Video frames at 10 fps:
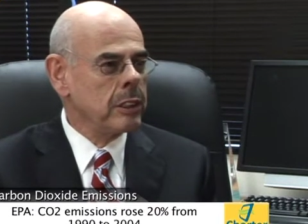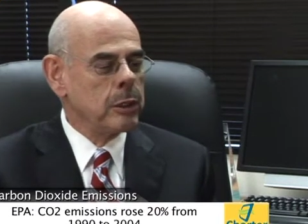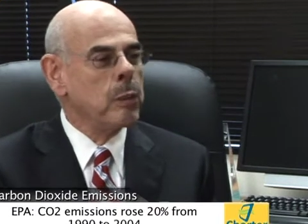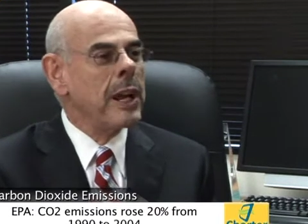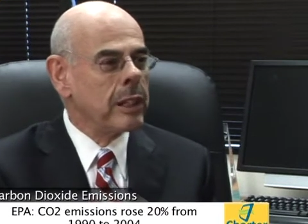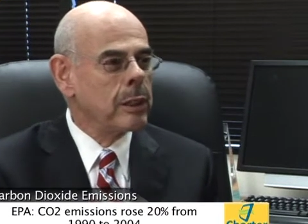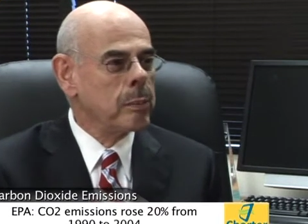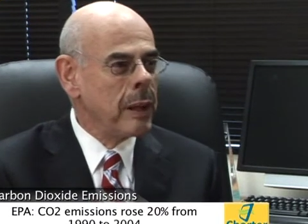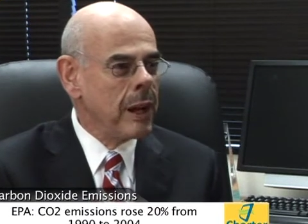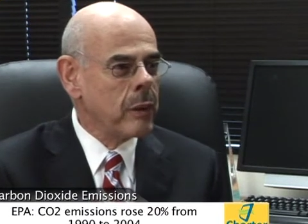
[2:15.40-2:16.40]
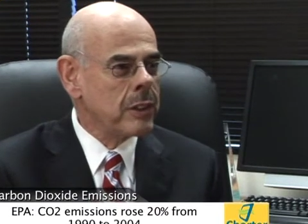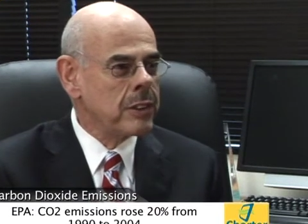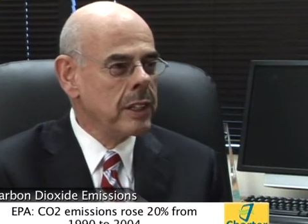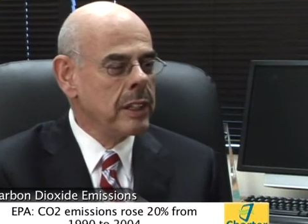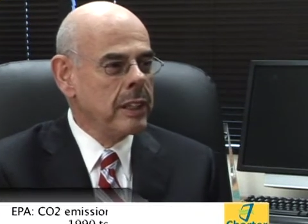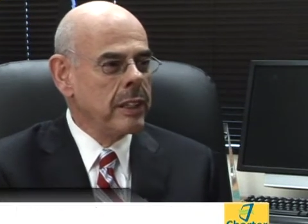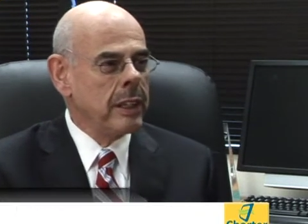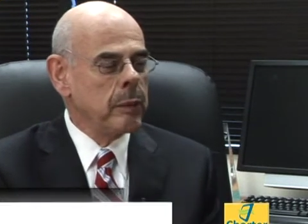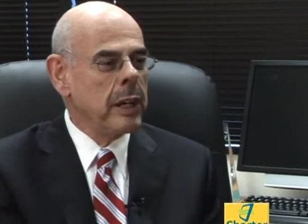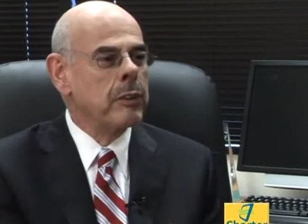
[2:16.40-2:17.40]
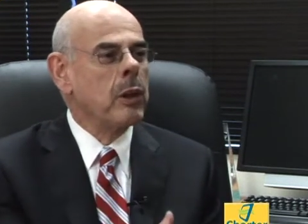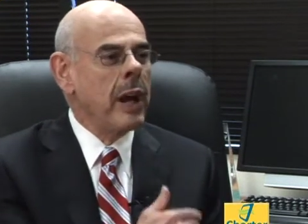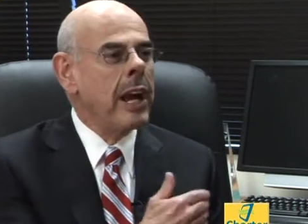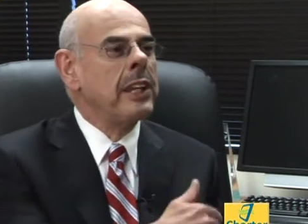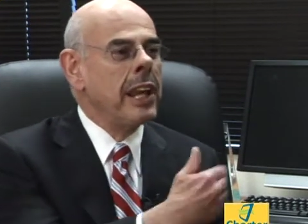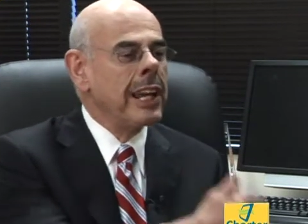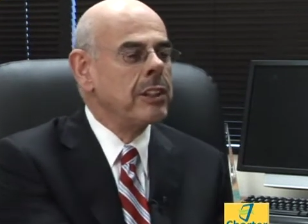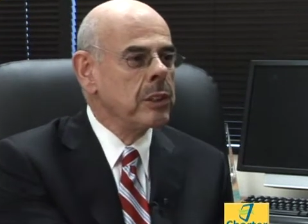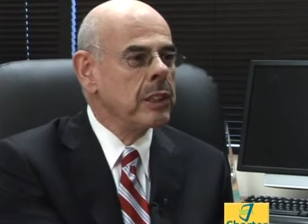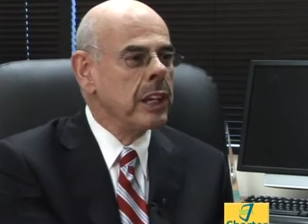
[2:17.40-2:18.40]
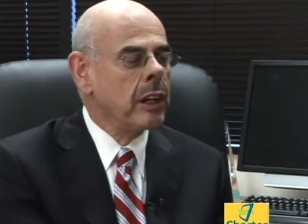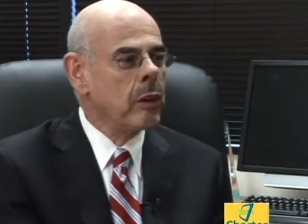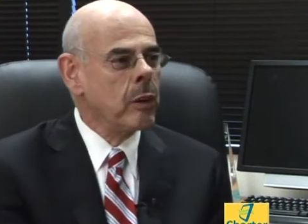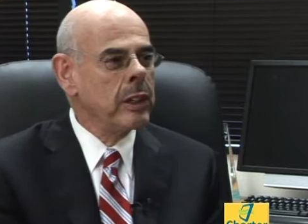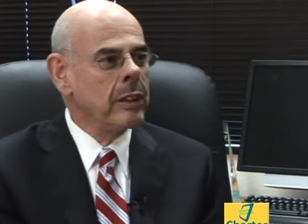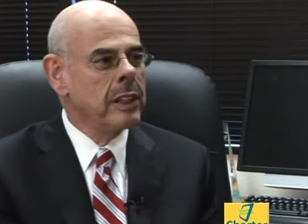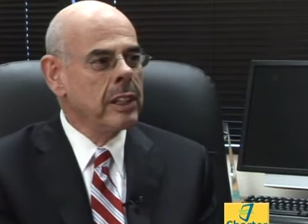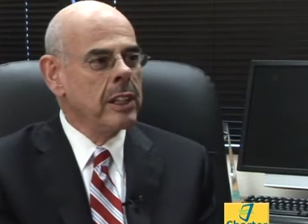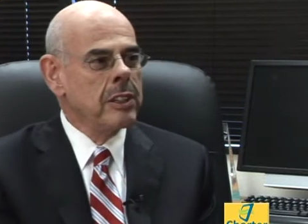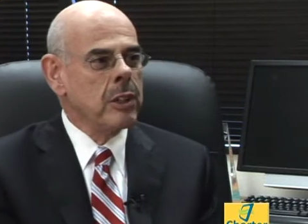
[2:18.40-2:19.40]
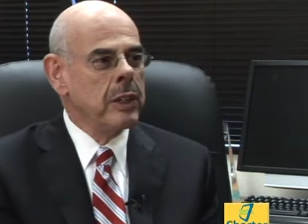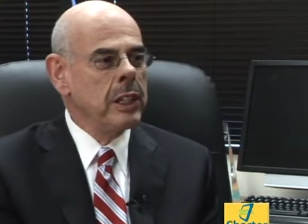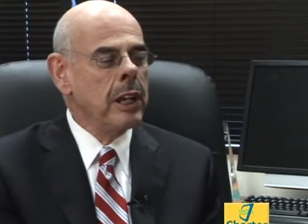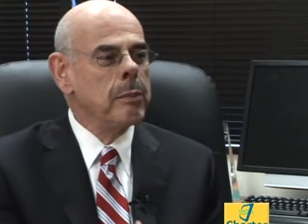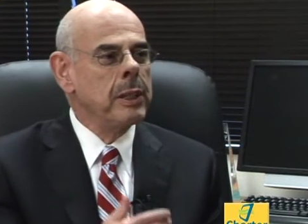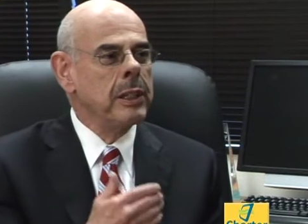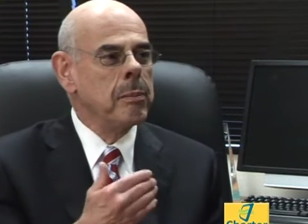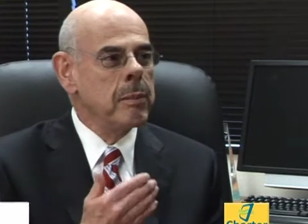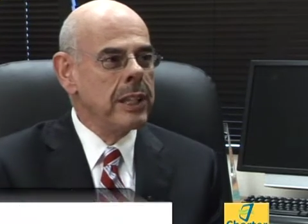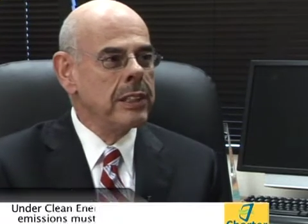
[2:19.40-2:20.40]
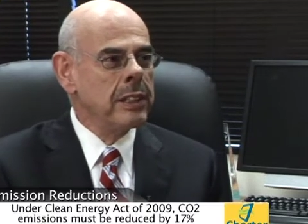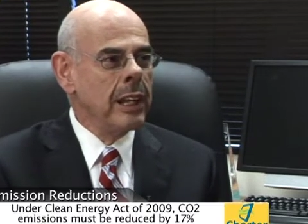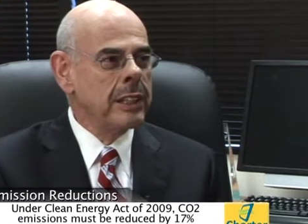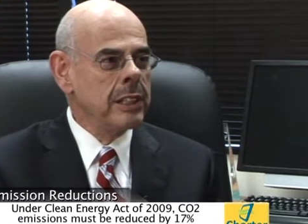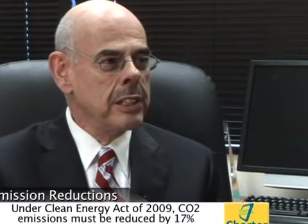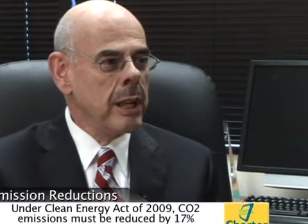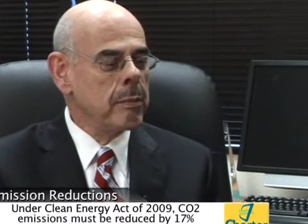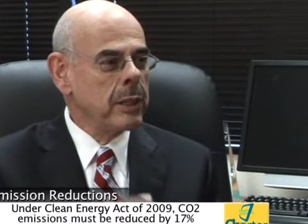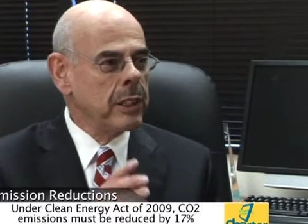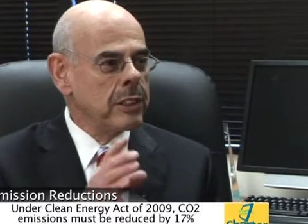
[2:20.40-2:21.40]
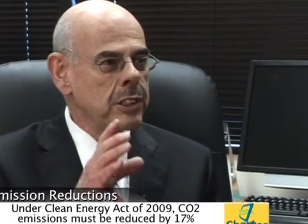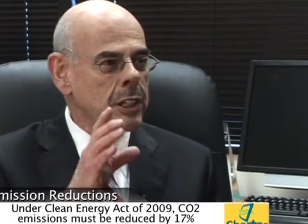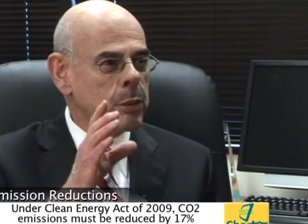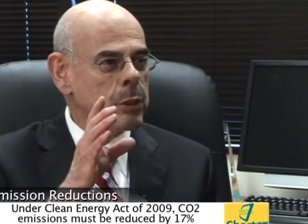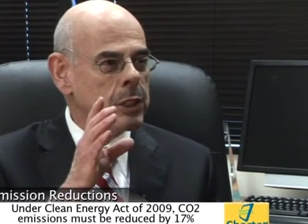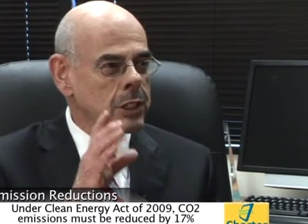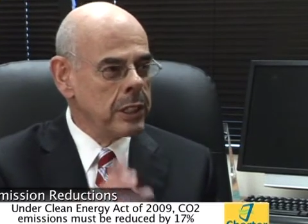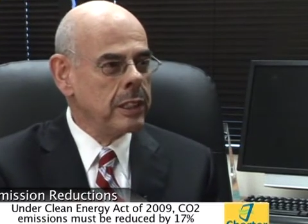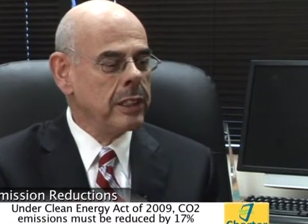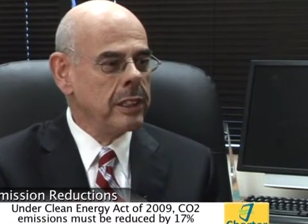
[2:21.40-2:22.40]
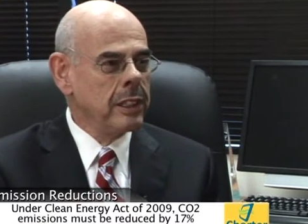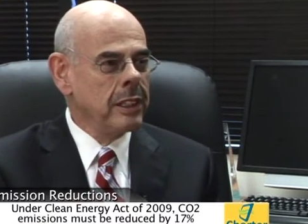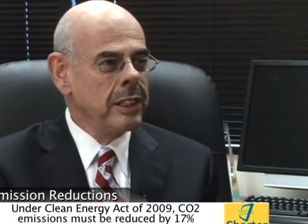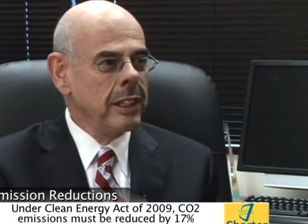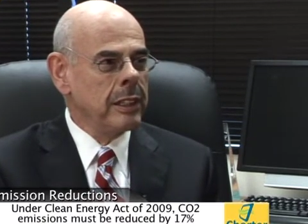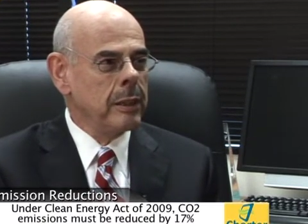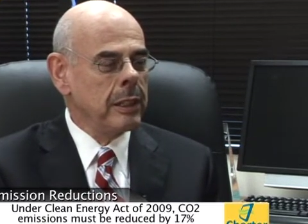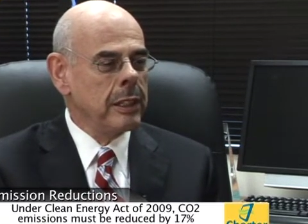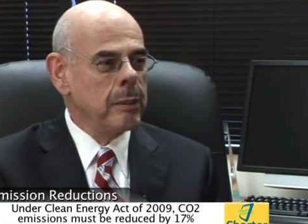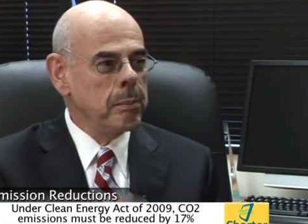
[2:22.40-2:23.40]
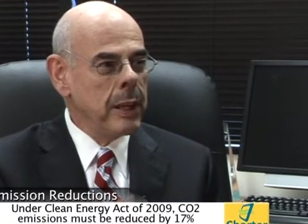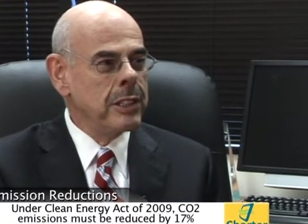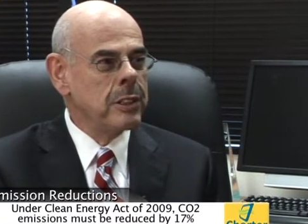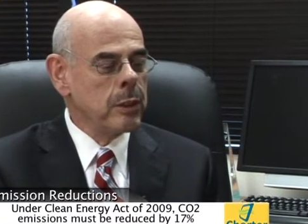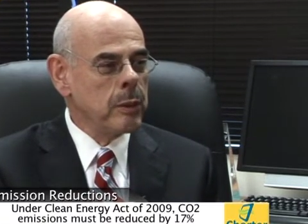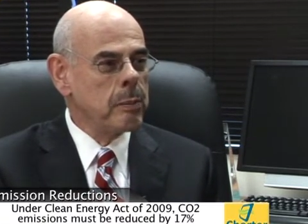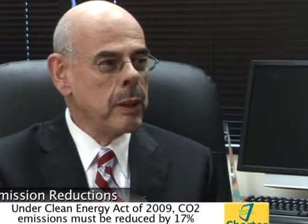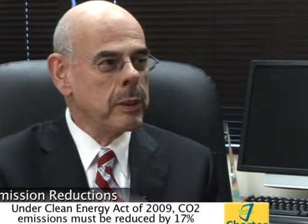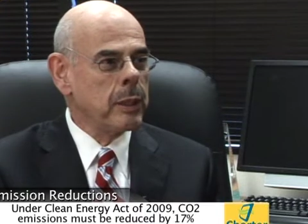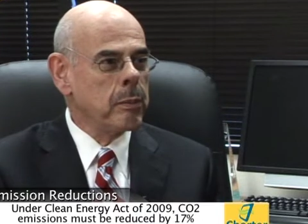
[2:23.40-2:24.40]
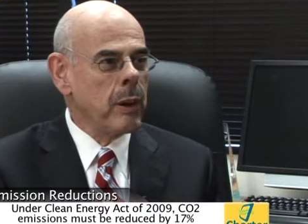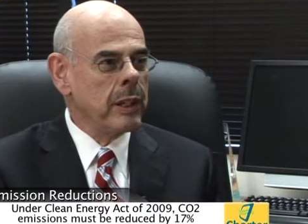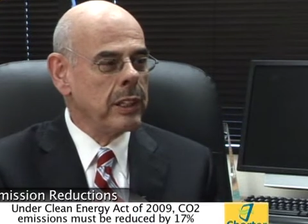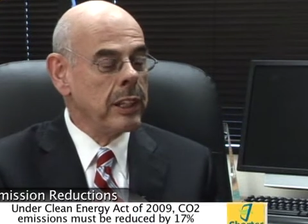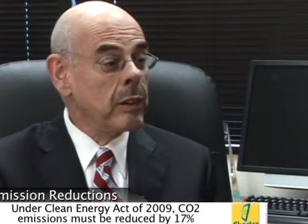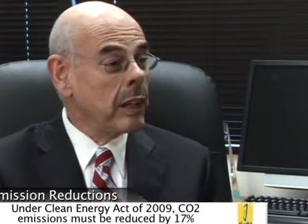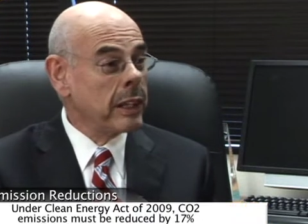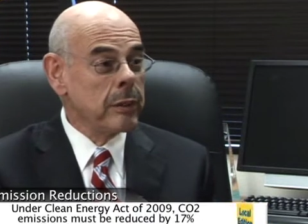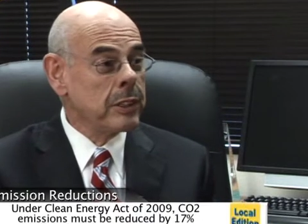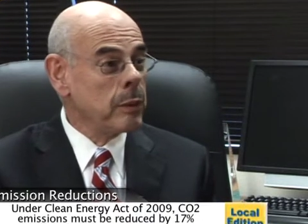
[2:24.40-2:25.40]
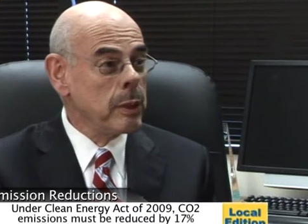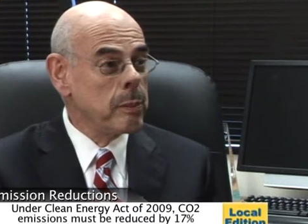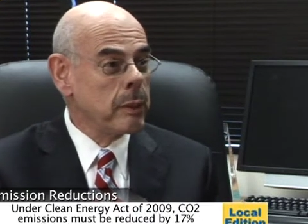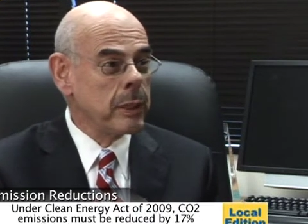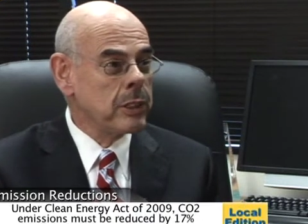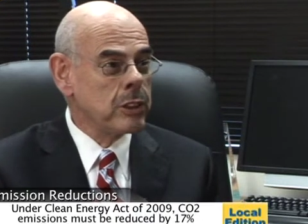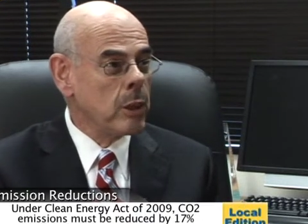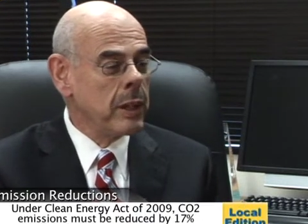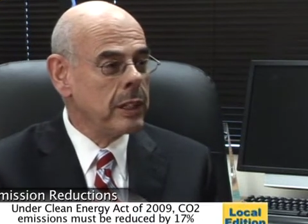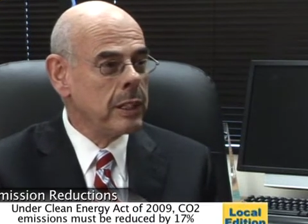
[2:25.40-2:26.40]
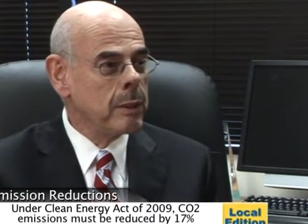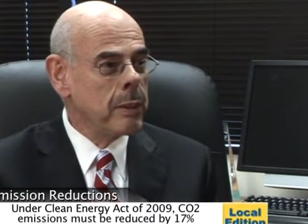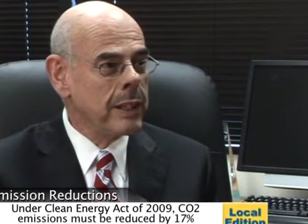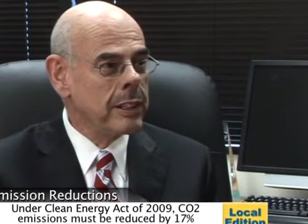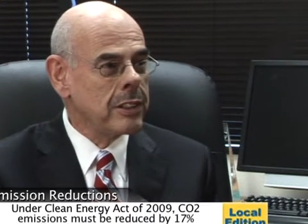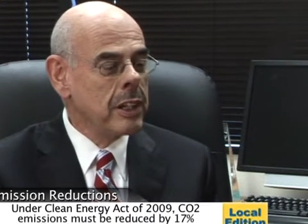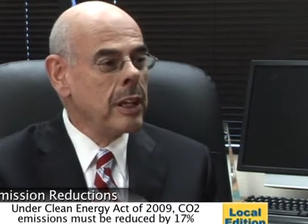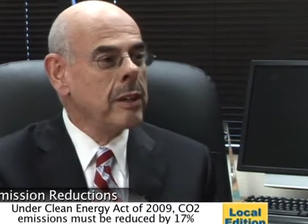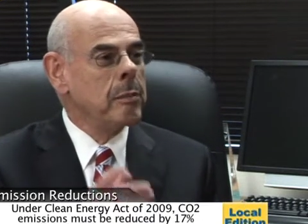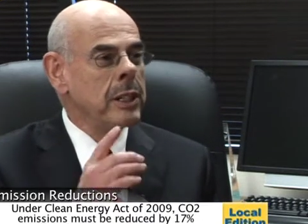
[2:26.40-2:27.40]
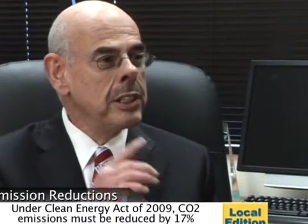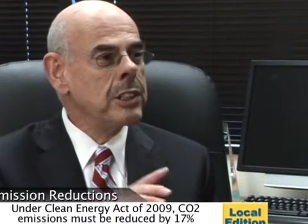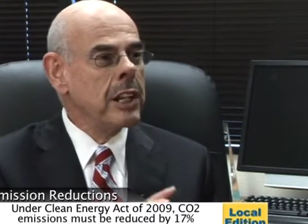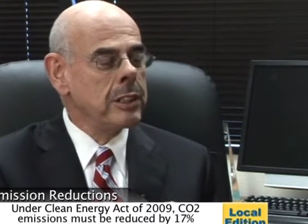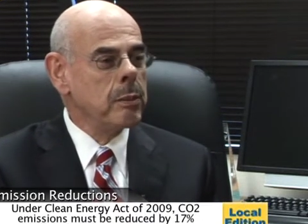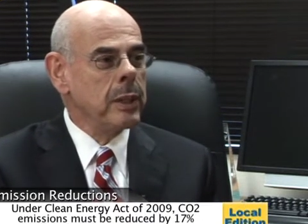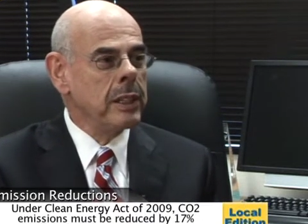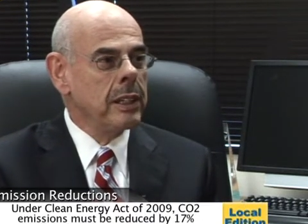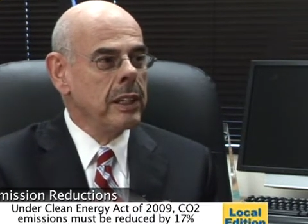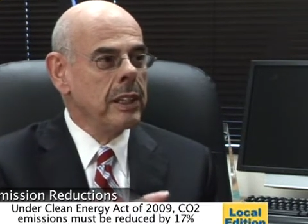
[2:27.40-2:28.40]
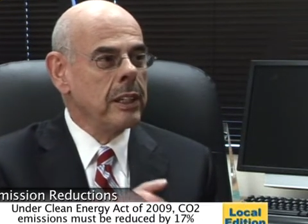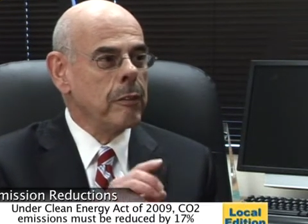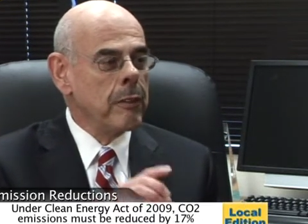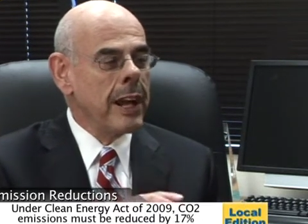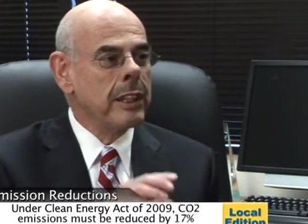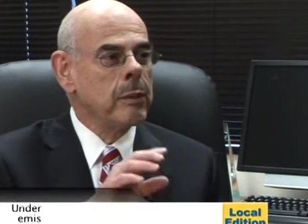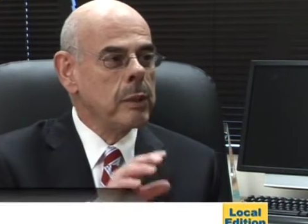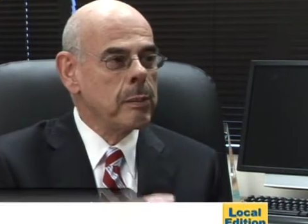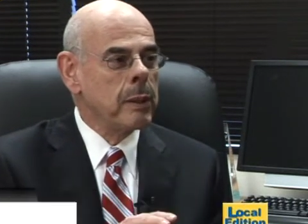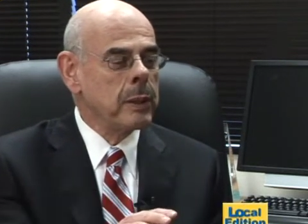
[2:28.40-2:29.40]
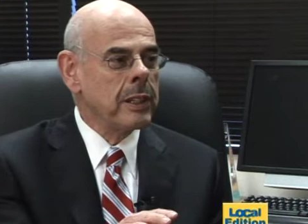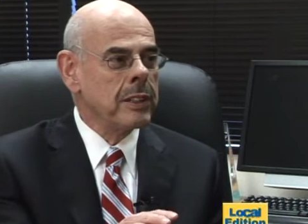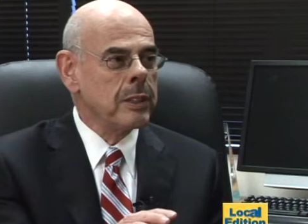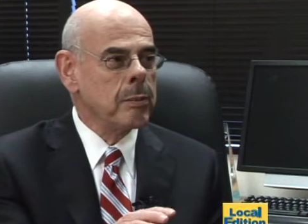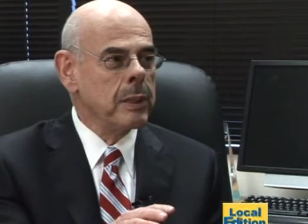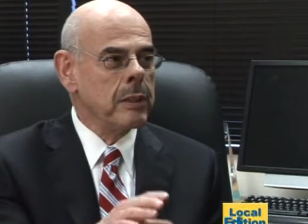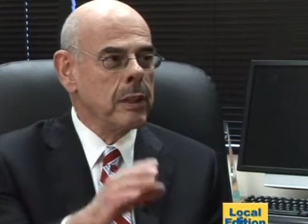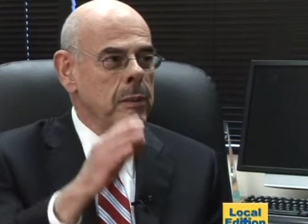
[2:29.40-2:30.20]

tyrannical powers that we have to go hat in hand to to get our oil. So he ought to be commended, not condemned, but there's such rigidity in the, in the base of the Republican Party. They don't like to see a Republican show any independence. But he said to me, the fact that Republicans have been